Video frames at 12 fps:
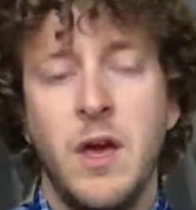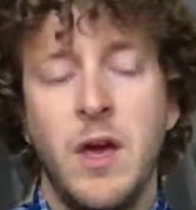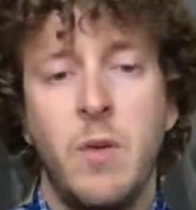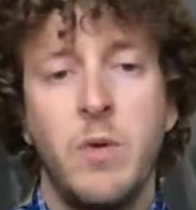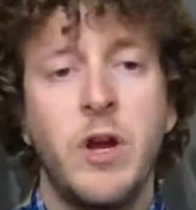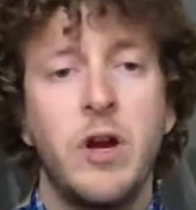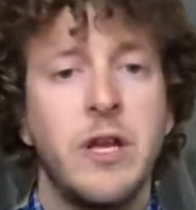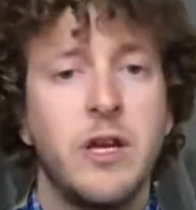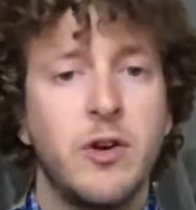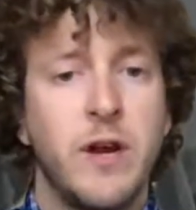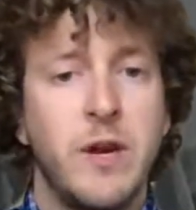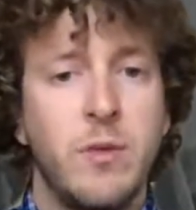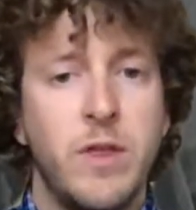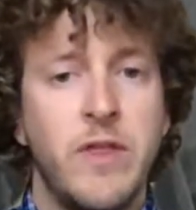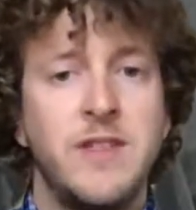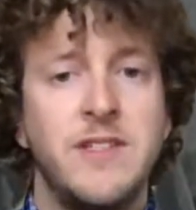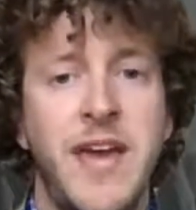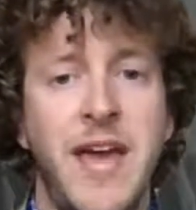We are integrated
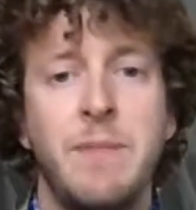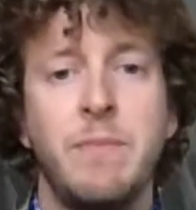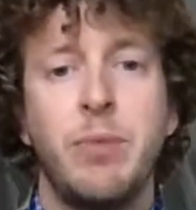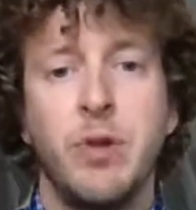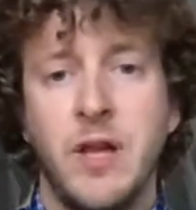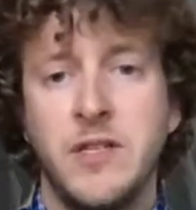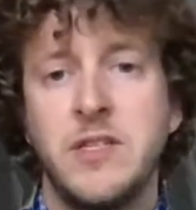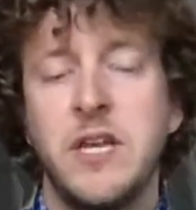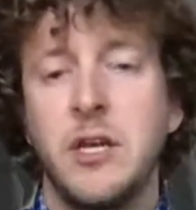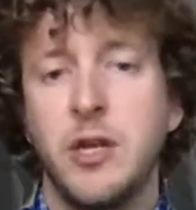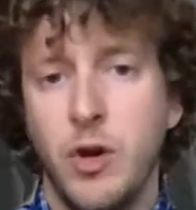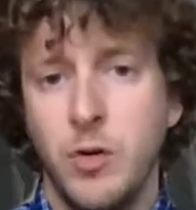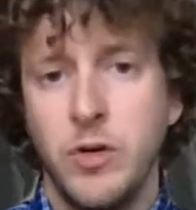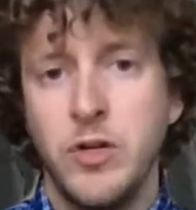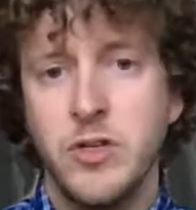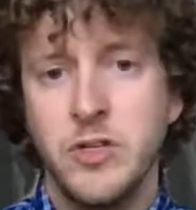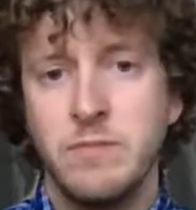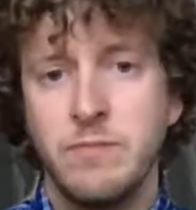with 10 plus
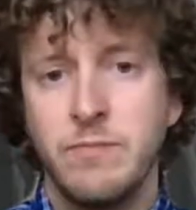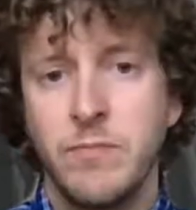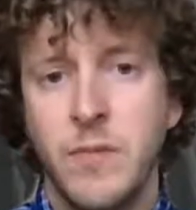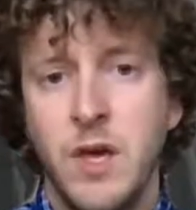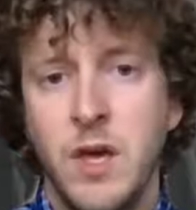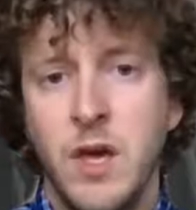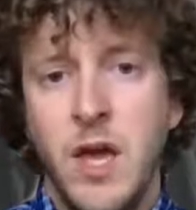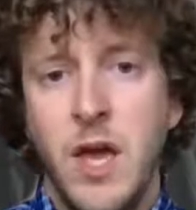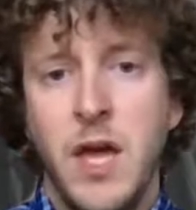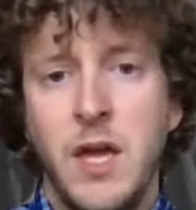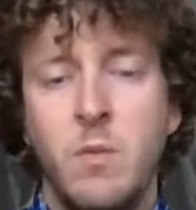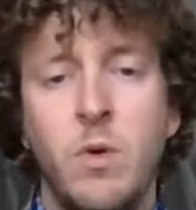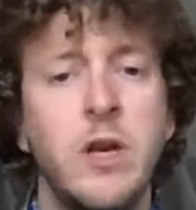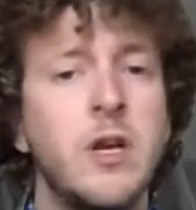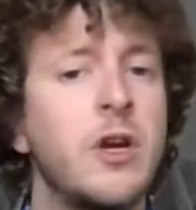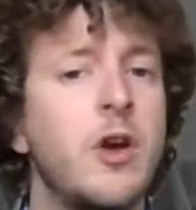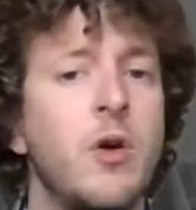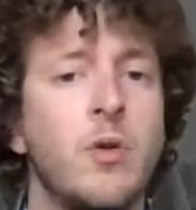encoders. And what an
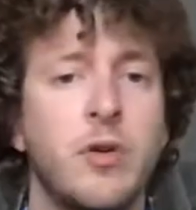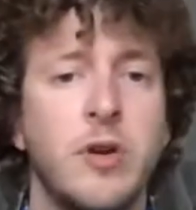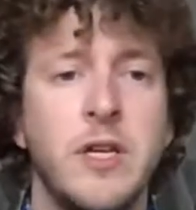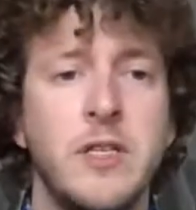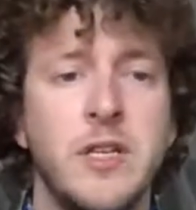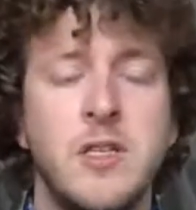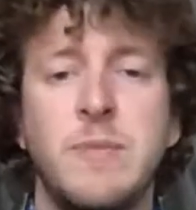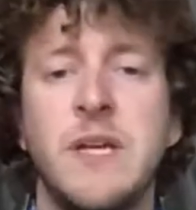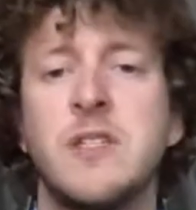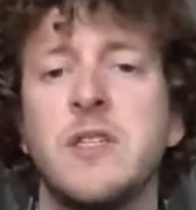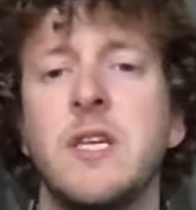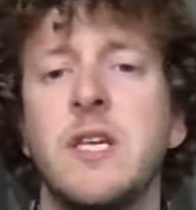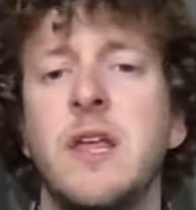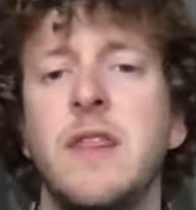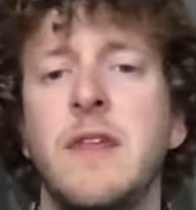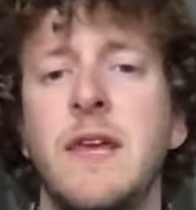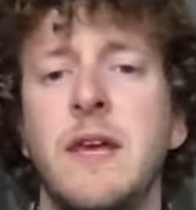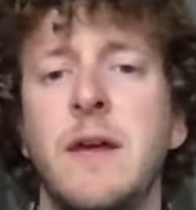encoder is basically
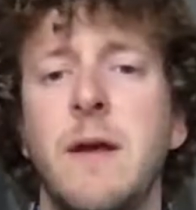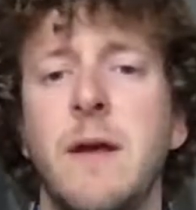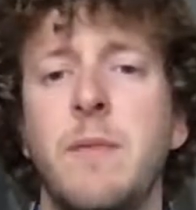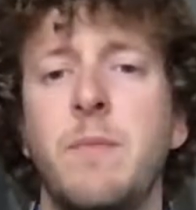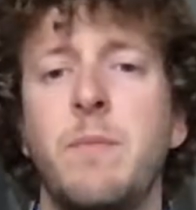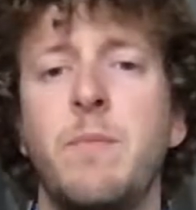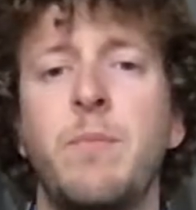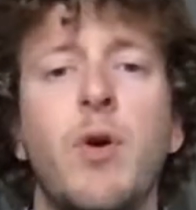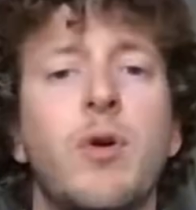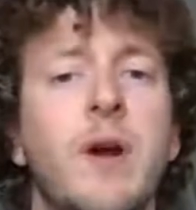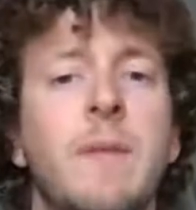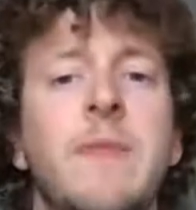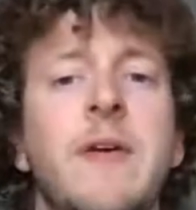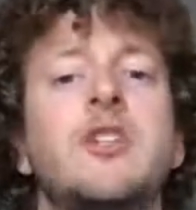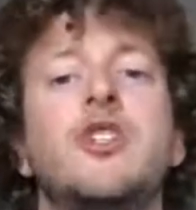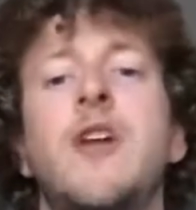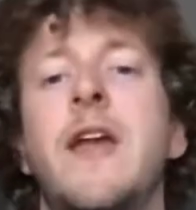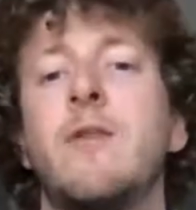the program that
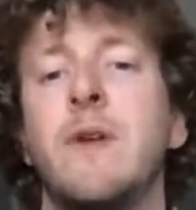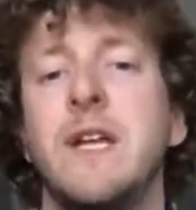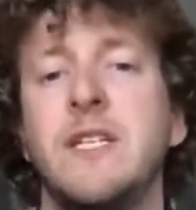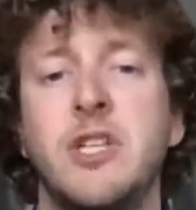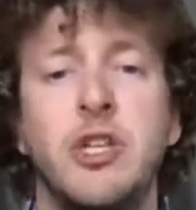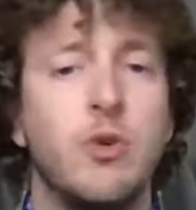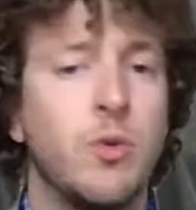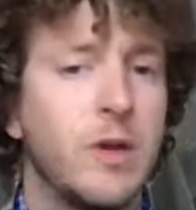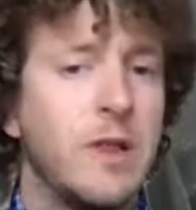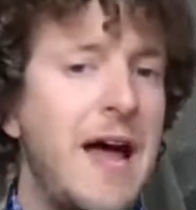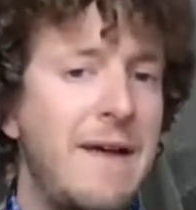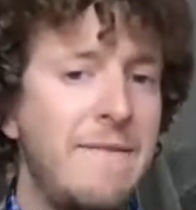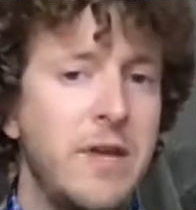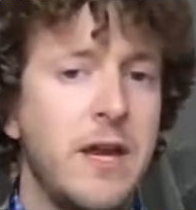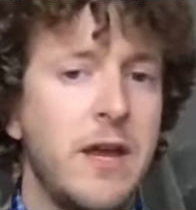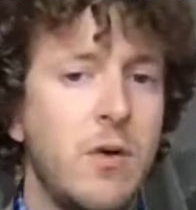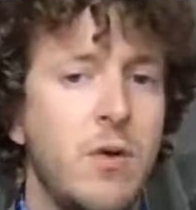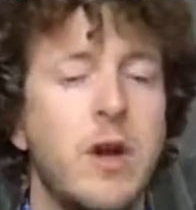generates your live
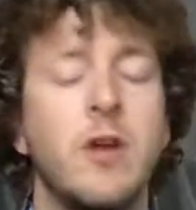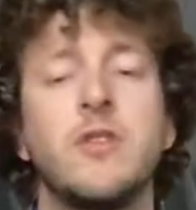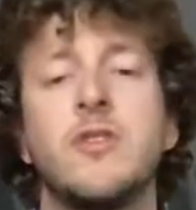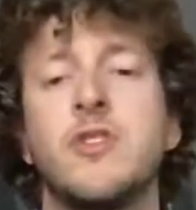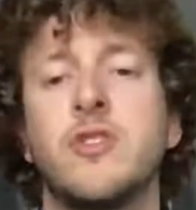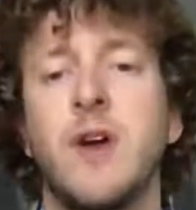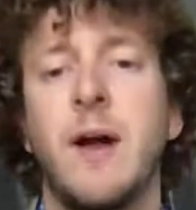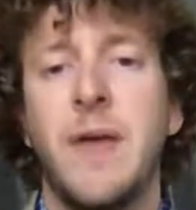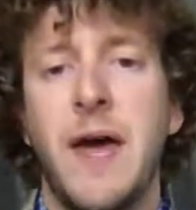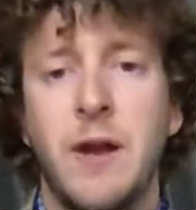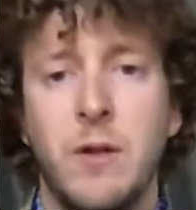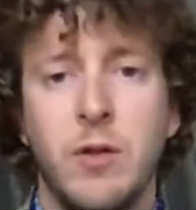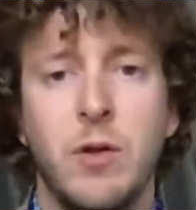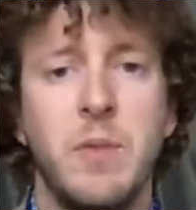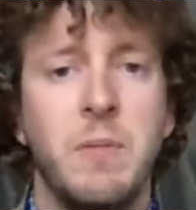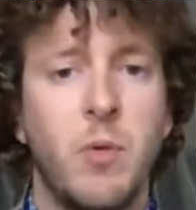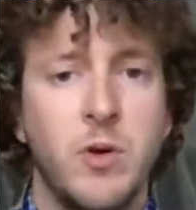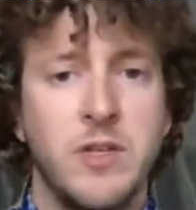video. And I'll describe that in a little
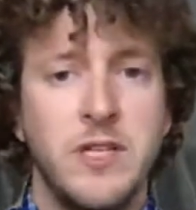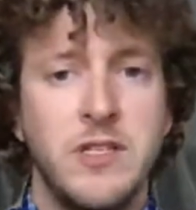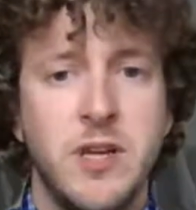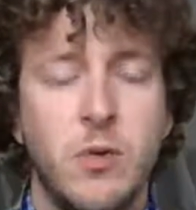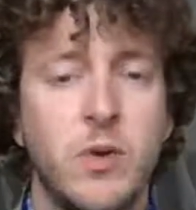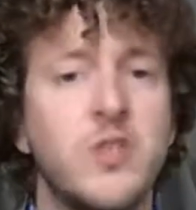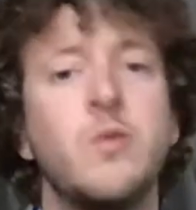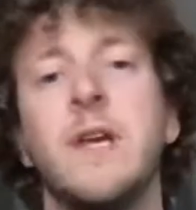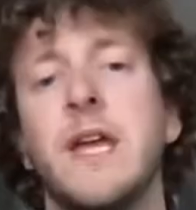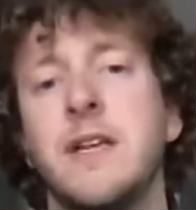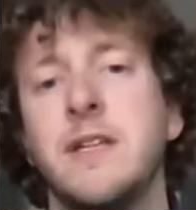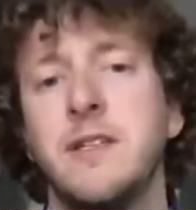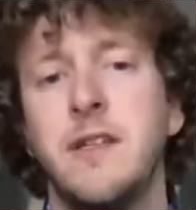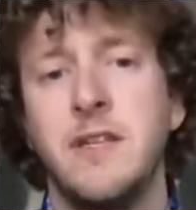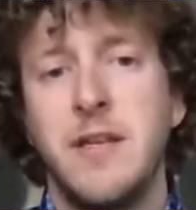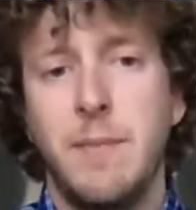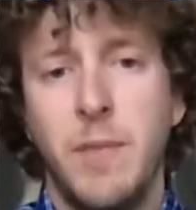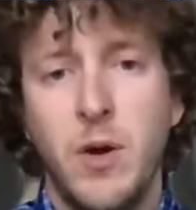bit more detail once we get into the
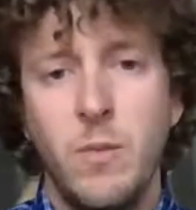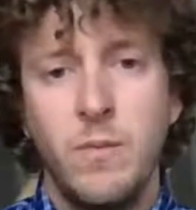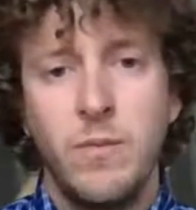demo.